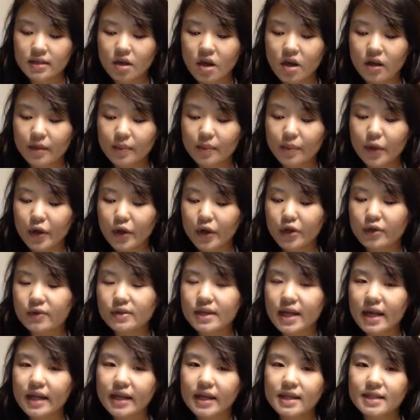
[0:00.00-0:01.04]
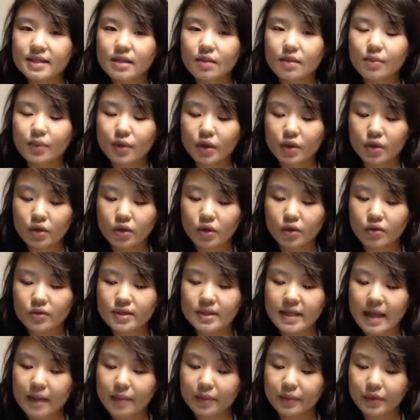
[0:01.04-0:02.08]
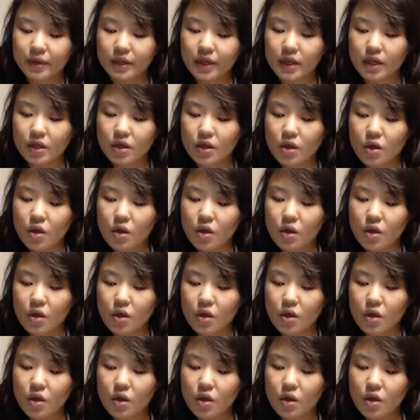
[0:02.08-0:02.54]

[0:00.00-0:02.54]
called the percutaneous umbilical sampling,